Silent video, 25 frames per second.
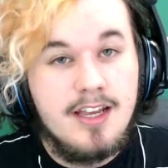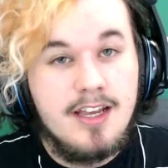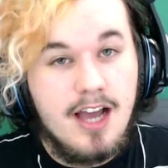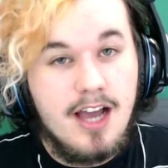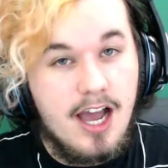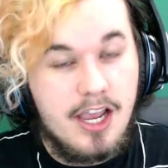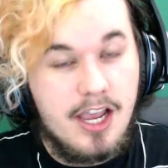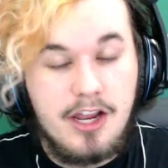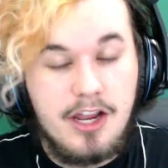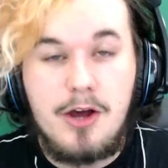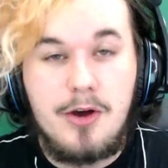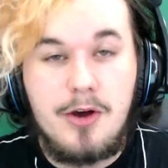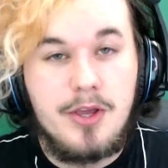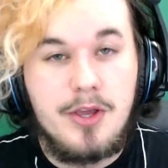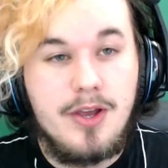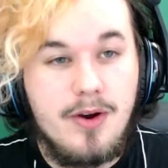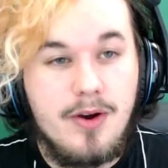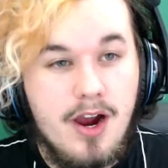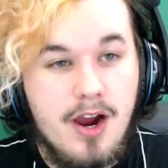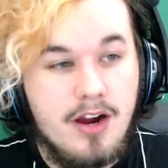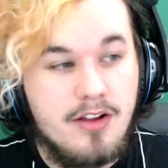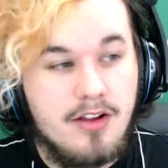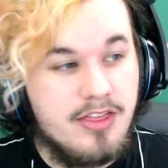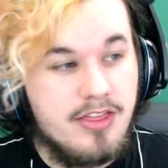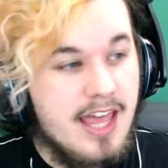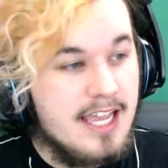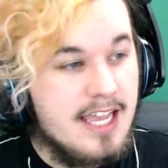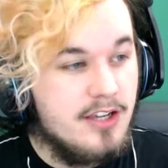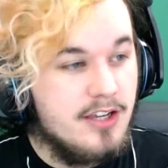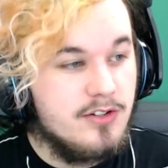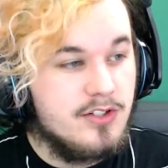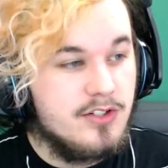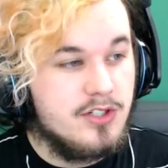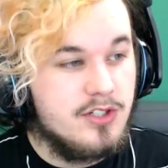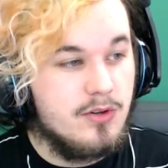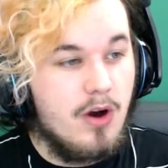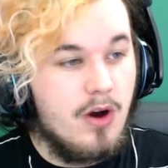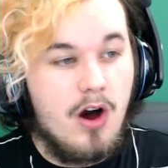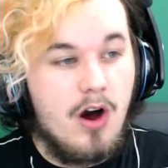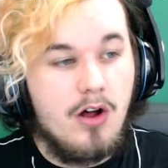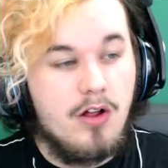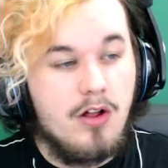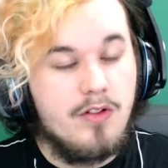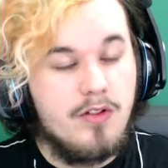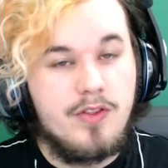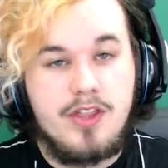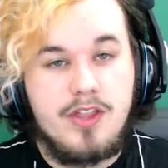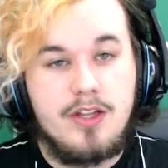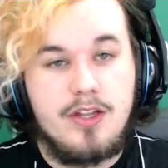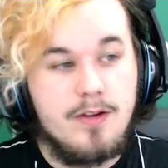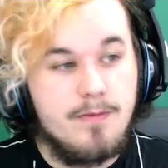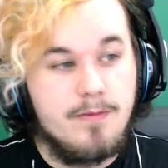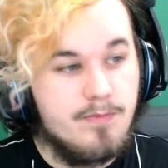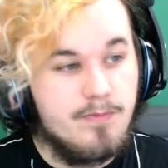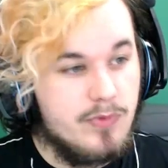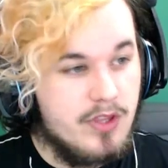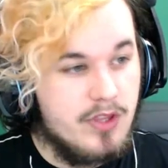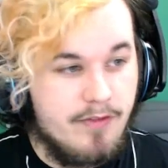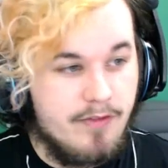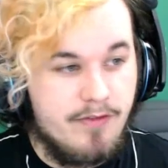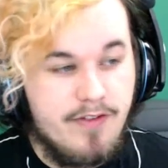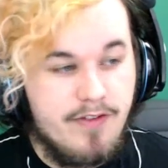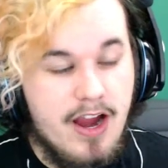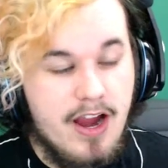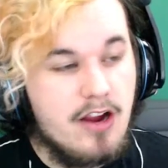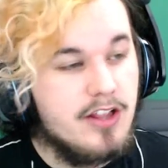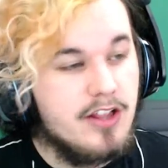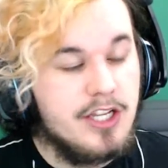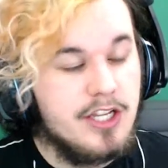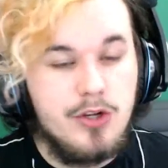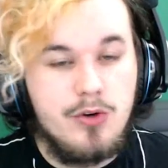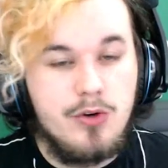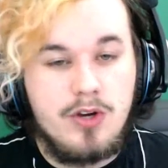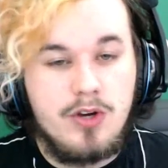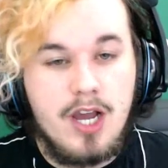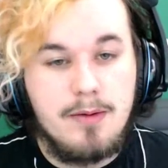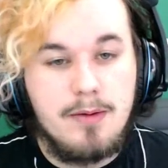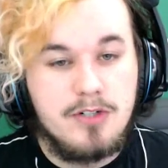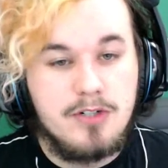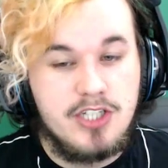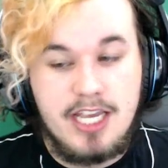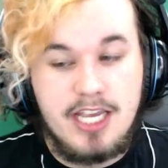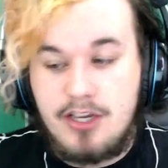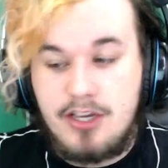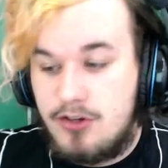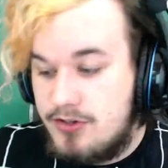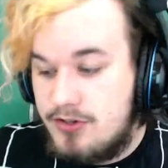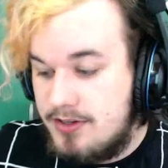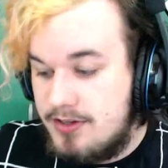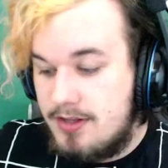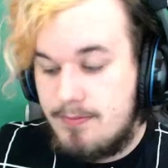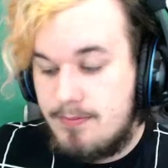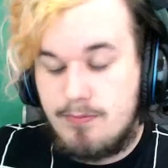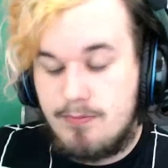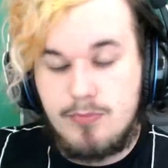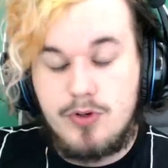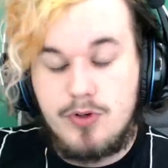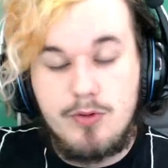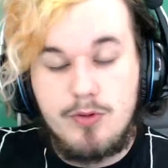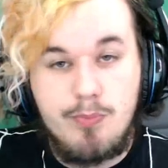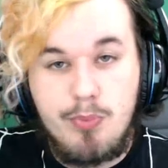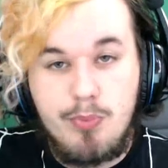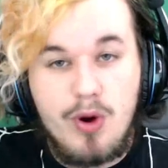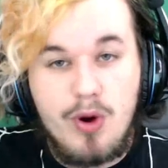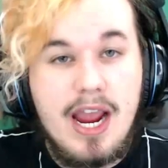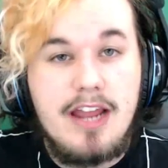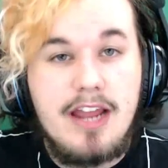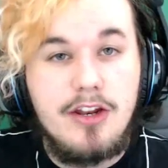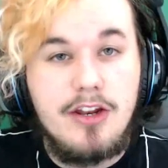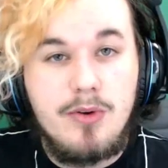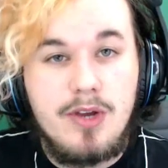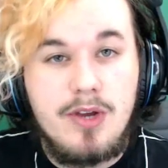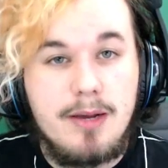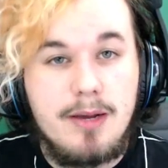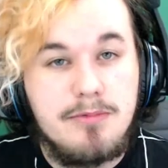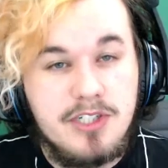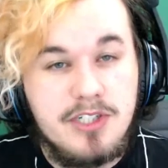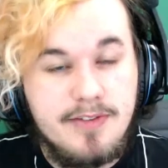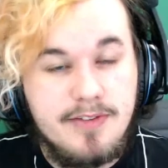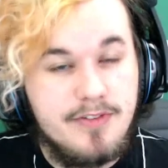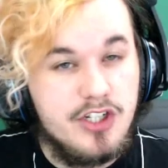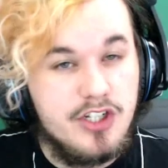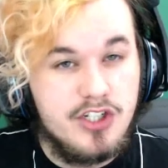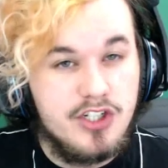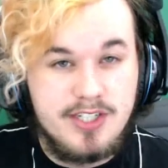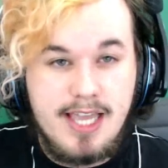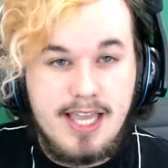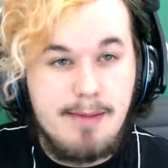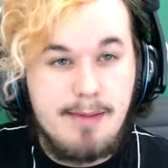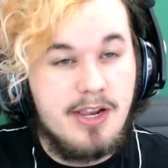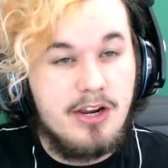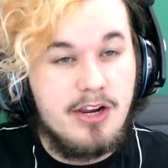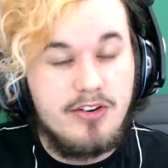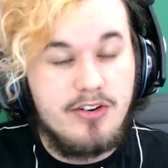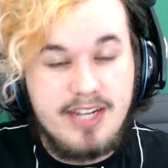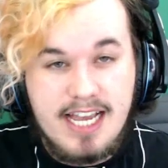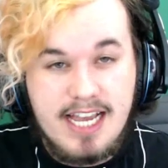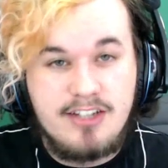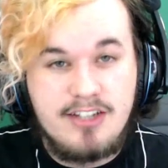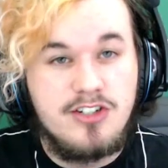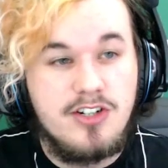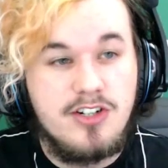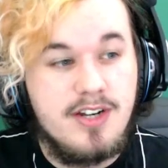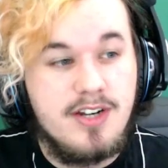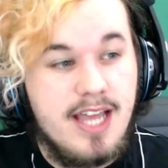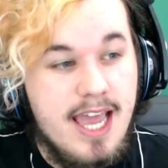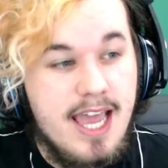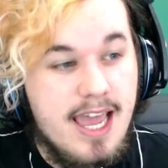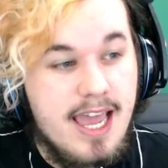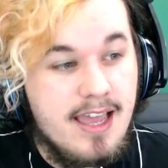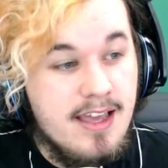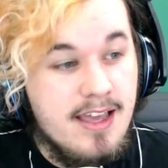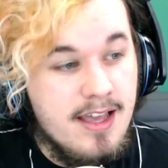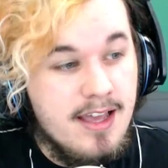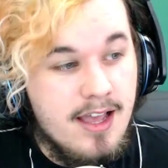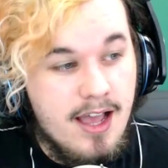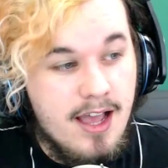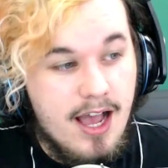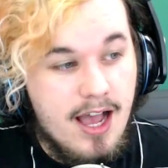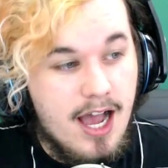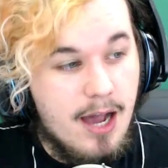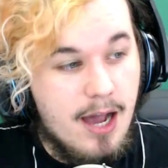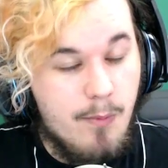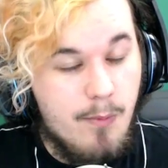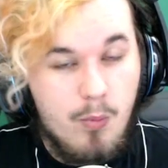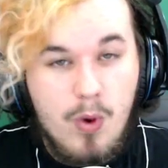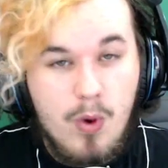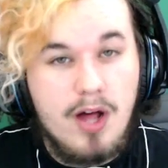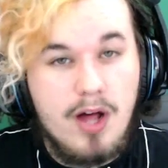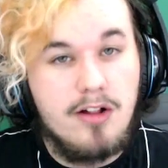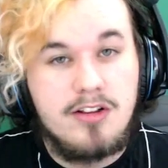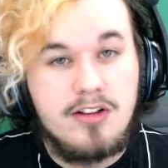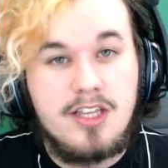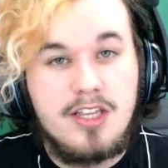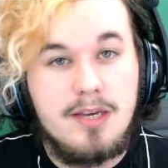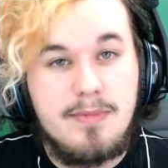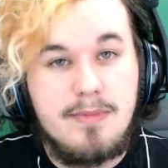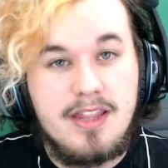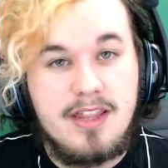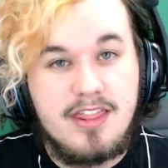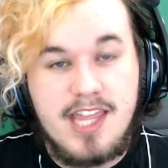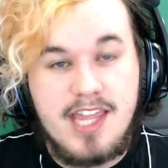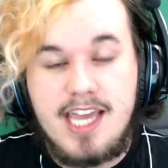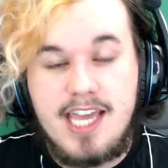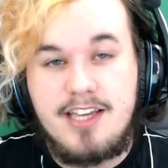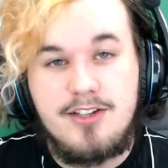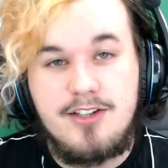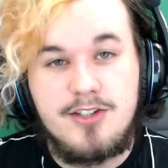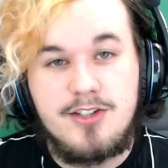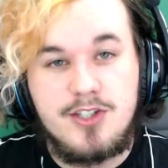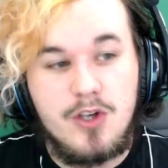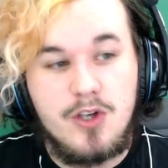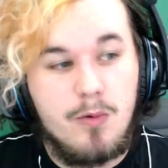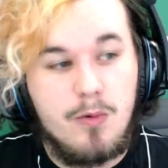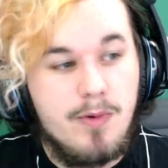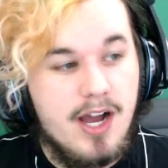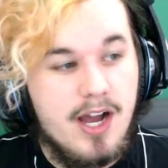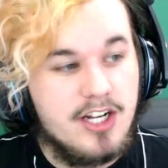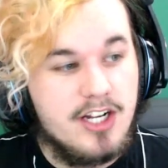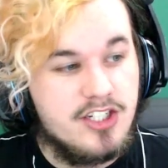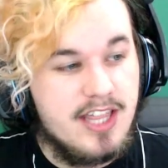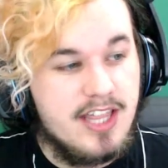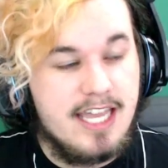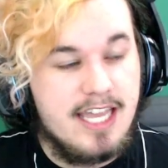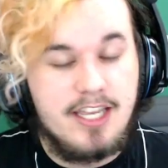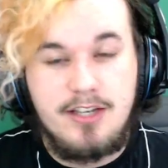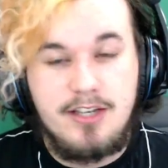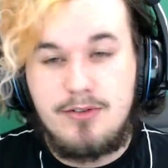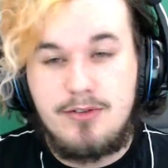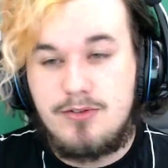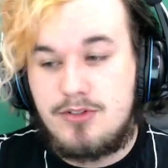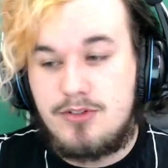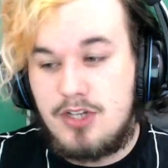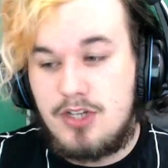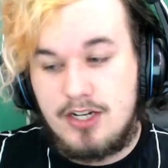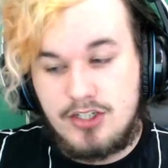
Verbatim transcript: Uh, you know who you are. Thank you to all the the fairly newcomers. Thank you to the brand newcomers. If you just came here yesterday, um, welcome and thank you so much. Thank you.